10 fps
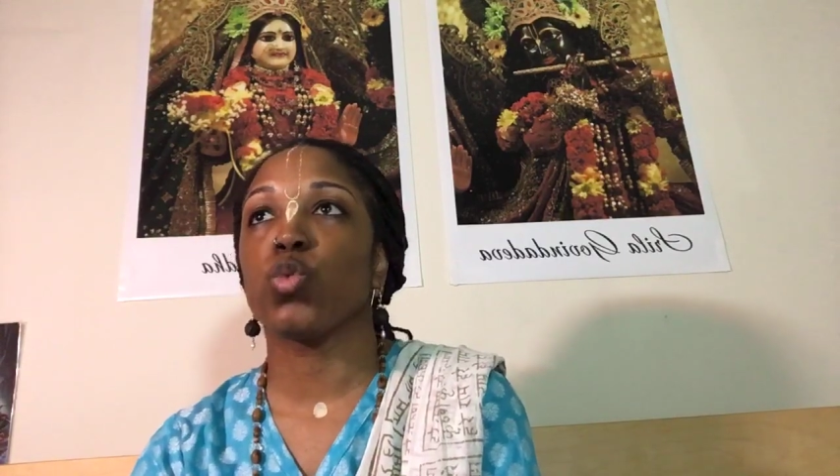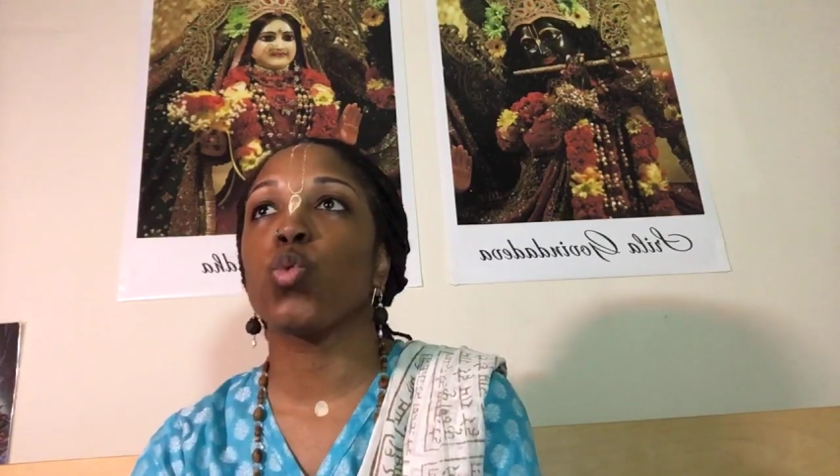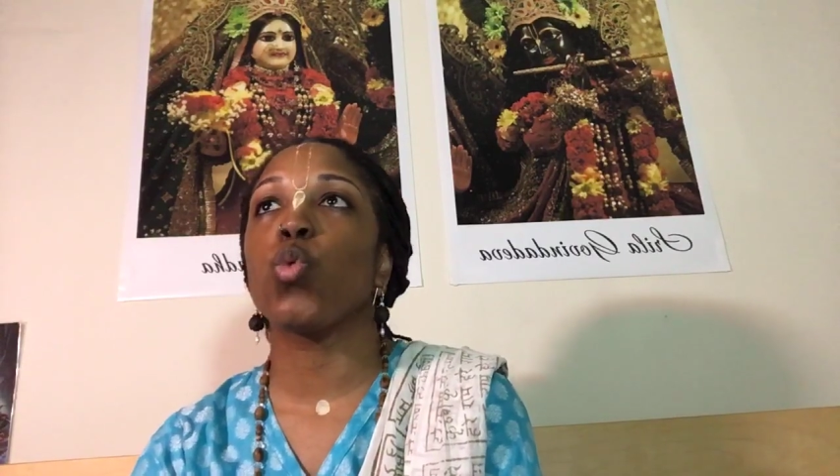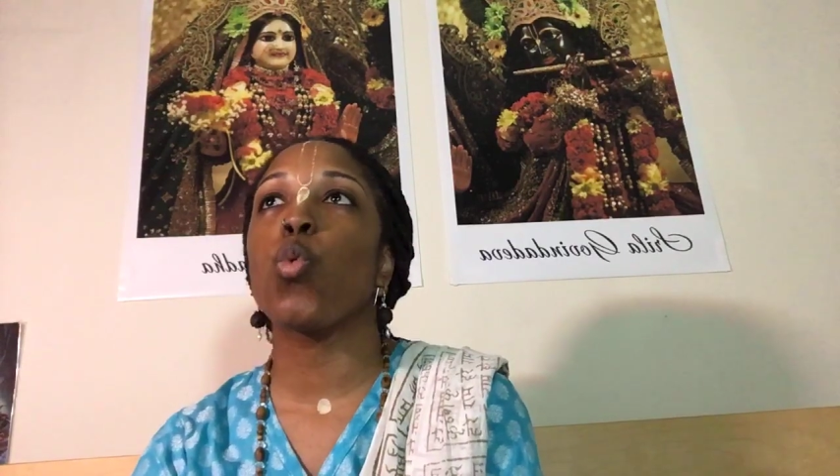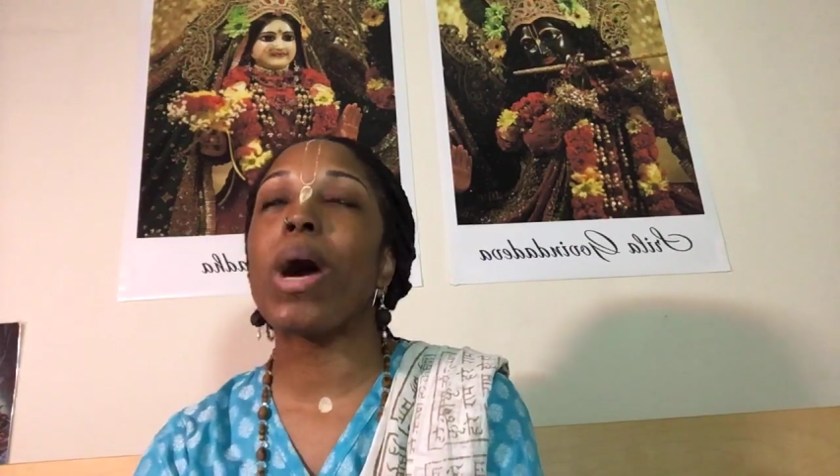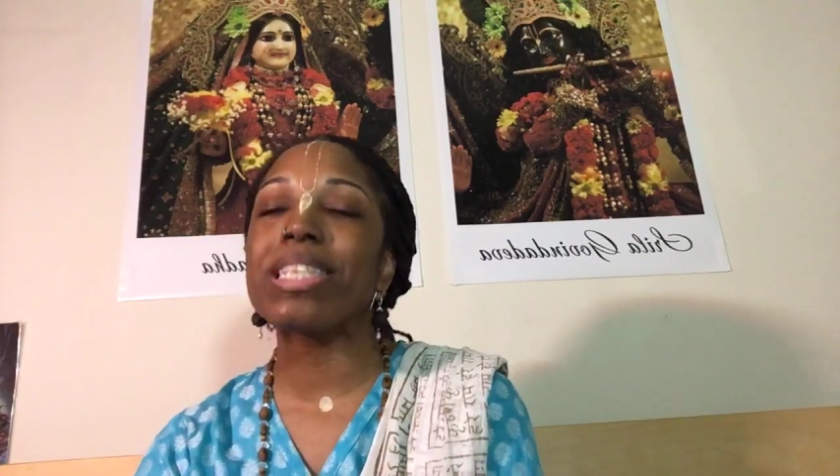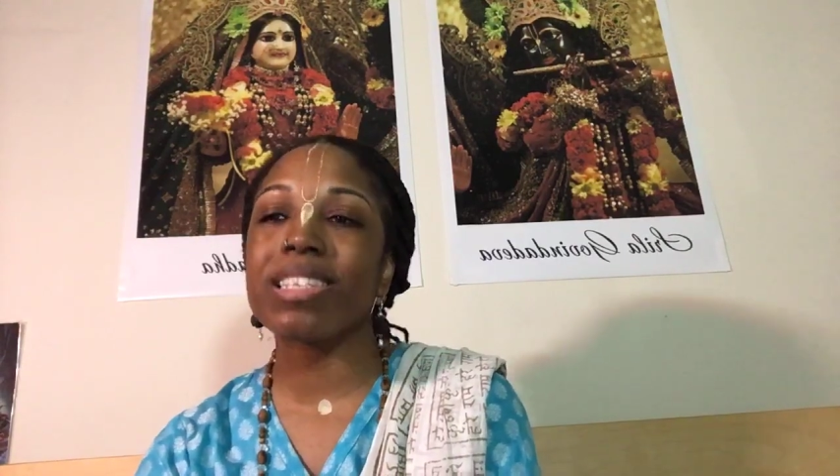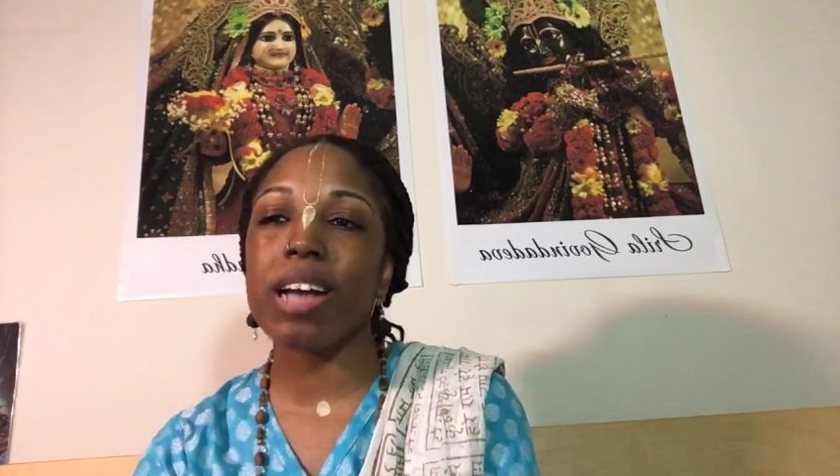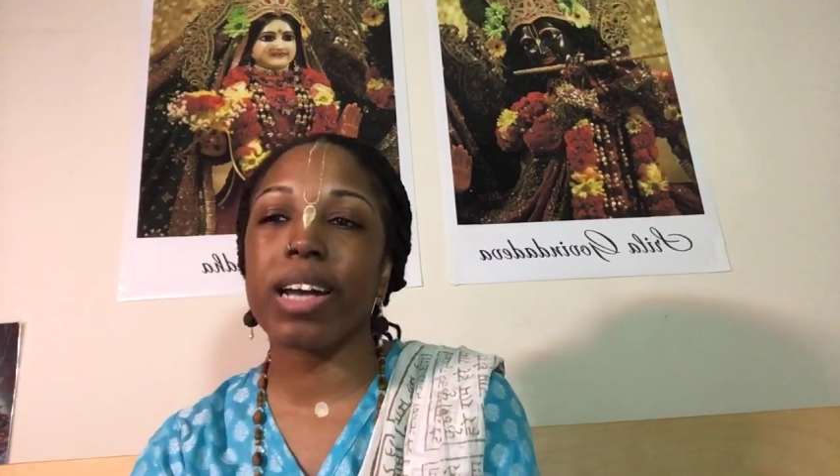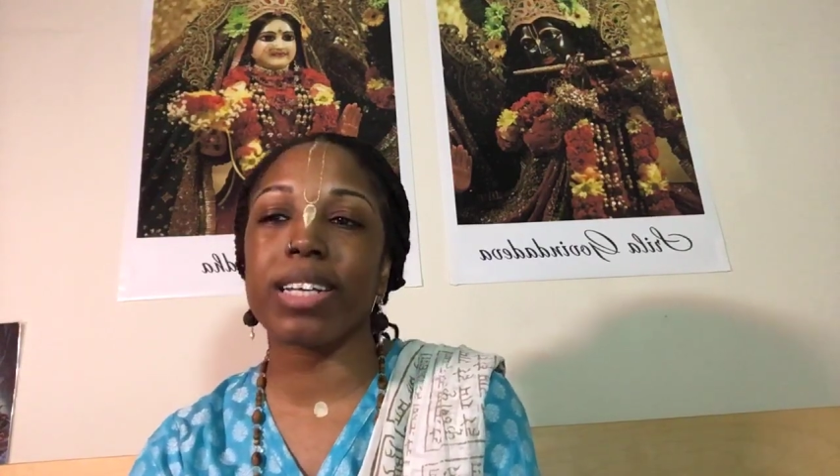was
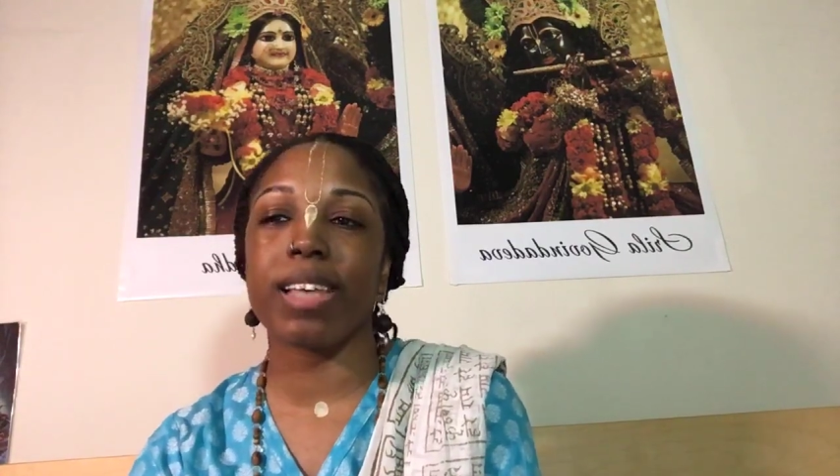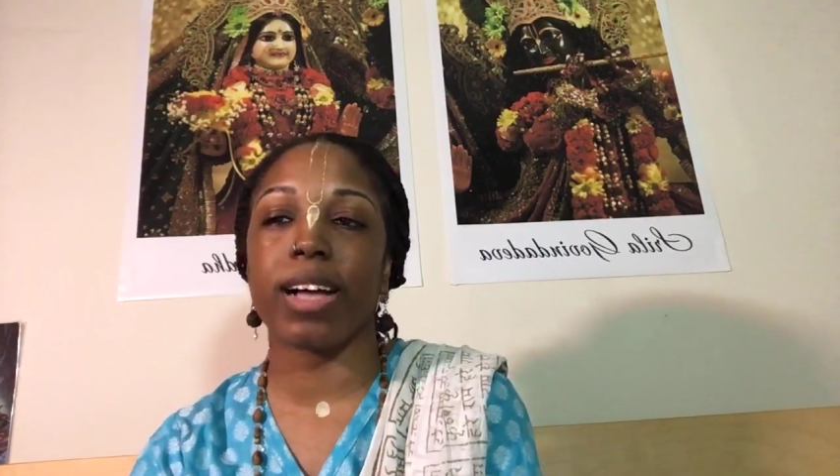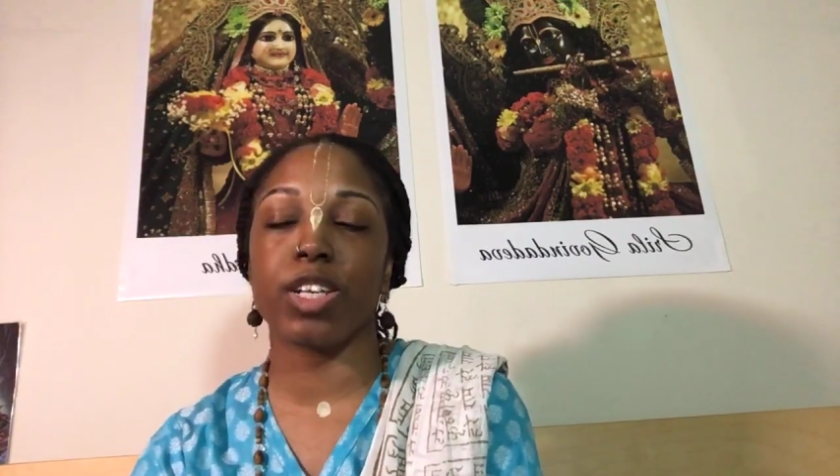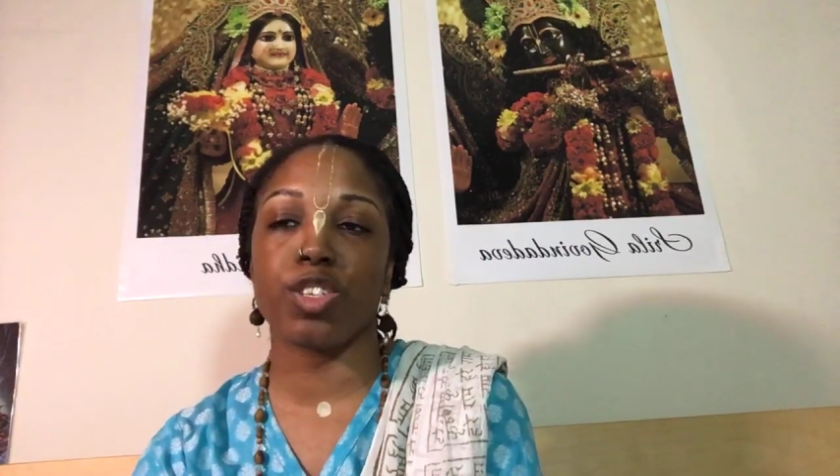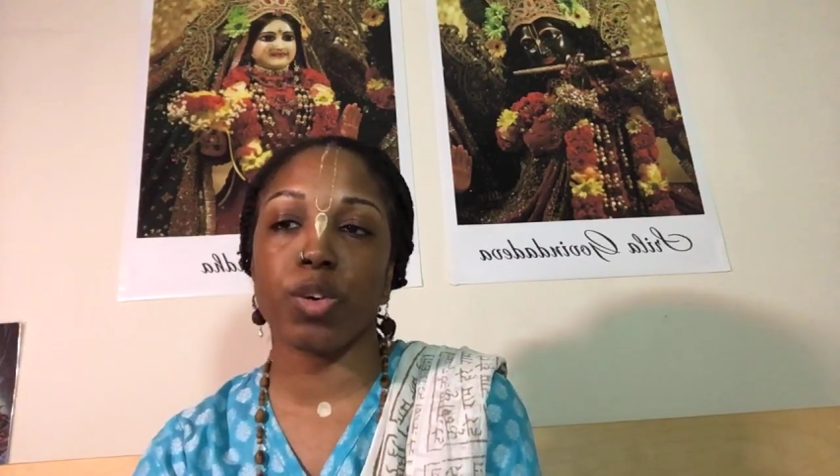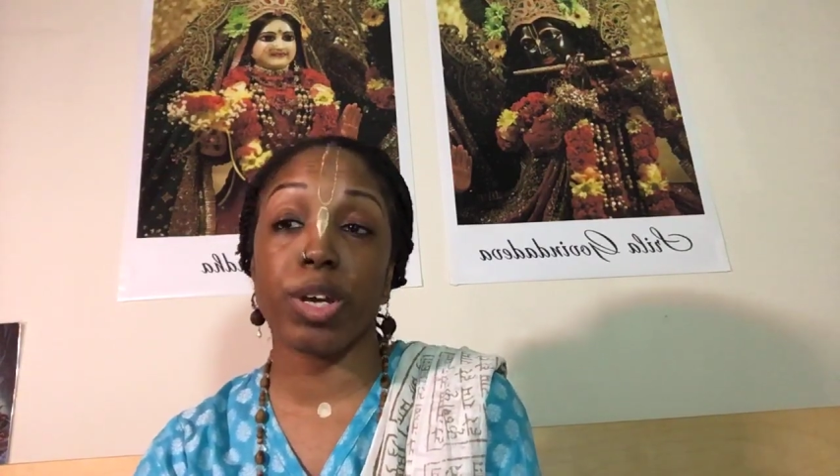not exactly so